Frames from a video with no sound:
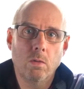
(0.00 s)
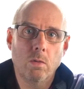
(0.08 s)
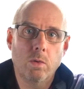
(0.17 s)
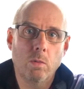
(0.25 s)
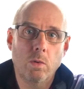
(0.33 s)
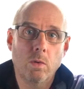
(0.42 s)

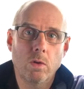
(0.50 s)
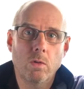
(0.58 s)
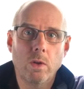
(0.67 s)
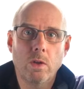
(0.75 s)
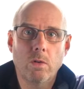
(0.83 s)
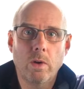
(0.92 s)
probably want to
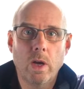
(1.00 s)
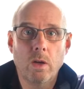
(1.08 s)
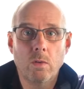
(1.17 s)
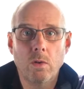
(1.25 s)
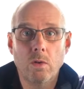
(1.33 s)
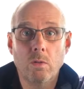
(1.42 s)
interact
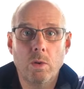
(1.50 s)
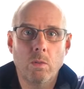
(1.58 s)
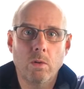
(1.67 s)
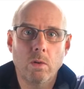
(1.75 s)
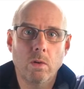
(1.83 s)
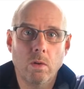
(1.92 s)
with other
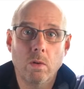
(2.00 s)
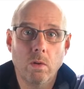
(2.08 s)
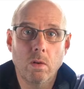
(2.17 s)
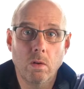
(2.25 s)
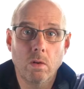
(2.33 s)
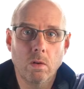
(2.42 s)
people
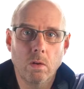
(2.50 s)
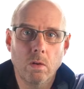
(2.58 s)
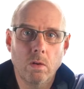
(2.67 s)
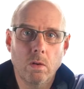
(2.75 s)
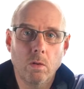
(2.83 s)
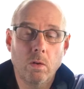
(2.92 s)
that
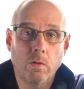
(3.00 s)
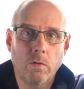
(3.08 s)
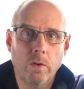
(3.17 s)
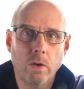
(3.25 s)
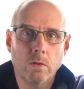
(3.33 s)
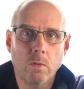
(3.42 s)
do have a
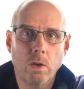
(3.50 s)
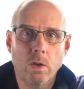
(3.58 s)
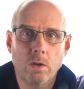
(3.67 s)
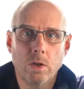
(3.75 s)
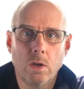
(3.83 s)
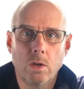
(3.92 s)
fixed weekly
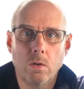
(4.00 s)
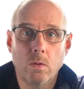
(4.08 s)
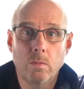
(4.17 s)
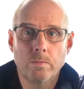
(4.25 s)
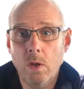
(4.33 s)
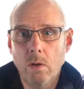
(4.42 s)
schedule.
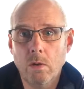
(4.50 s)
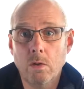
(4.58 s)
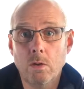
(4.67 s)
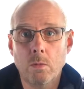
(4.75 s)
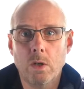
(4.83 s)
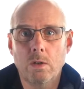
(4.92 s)
This
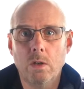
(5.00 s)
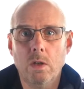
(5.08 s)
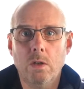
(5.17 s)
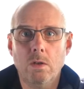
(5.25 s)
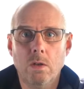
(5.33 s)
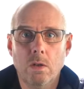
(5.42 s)
also makes it
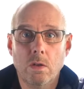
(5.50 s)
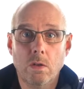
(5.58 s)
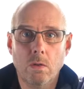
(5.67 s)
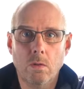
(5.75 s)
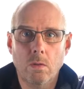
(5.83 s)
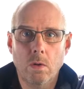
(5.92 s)
easier
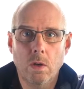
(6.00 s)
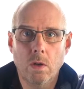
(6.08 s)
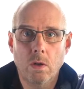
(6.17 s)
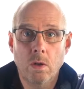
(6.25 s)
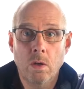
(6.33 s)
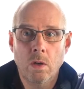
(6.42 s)
to
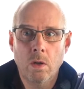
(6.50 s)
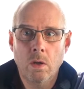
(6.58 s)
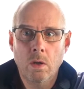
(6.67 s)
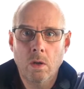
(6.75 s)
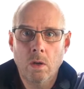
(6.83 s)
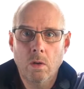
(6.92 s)

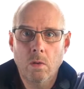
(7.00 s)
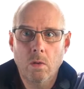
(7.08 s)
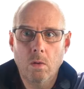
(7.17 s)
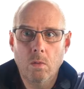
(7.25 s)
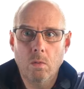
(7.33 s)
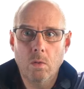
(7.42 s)

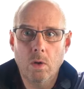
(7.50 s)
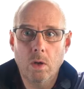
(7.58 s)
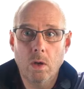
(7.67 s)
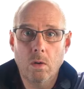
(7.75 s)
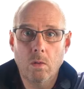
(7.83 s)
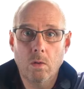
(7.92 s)
work
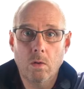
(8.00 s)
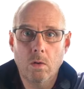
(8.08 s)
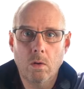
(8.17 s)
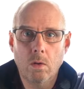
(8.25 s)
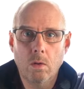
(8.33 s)
out